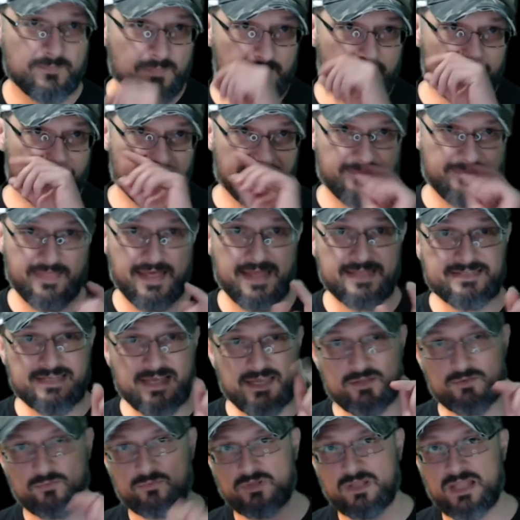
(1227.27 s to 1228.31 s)
That's how
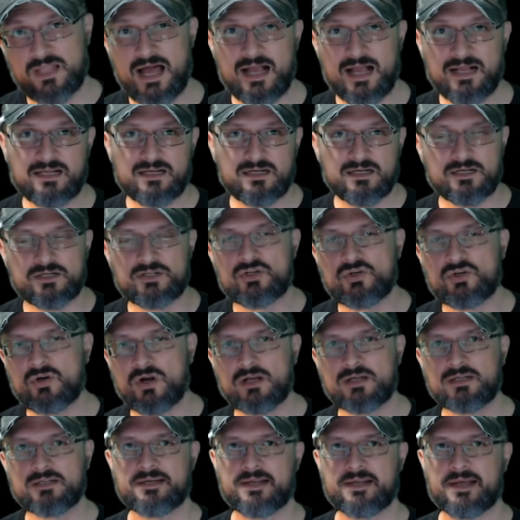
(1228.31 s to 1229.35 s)
you lock a
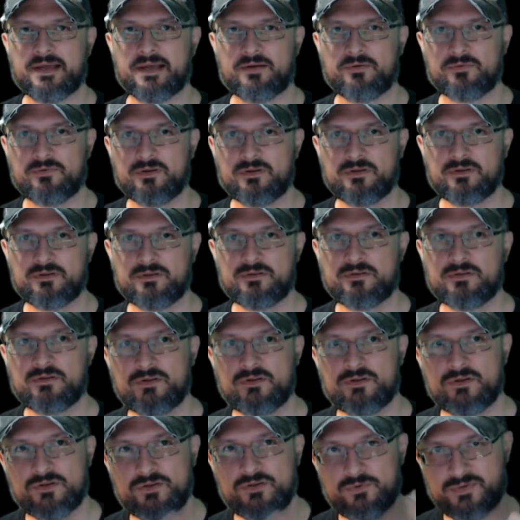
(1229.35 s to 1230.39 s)
trunk down
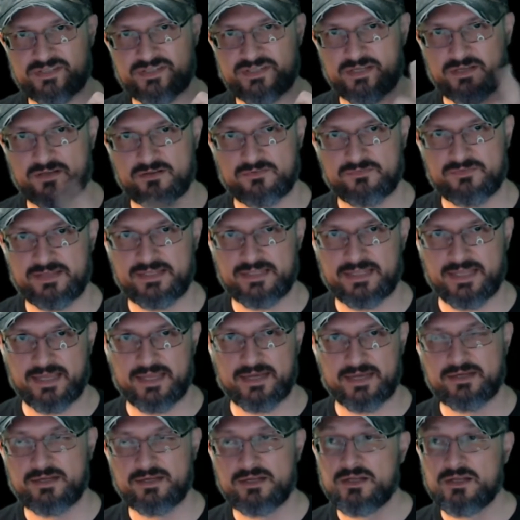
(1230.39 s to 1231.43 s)
to a single VLAN.
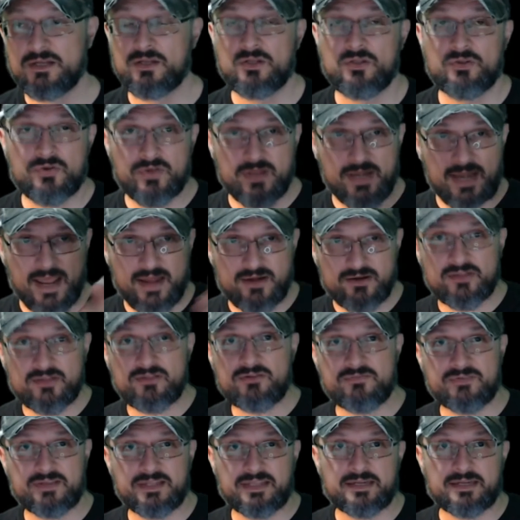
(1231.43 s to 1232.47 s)
You can add other
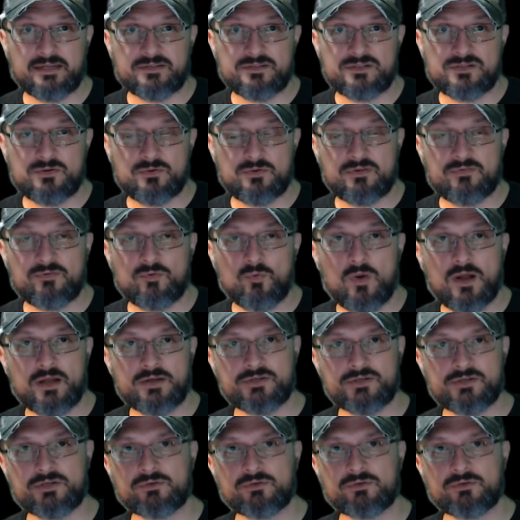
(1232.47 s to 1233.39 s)
VLANs to it if you want to,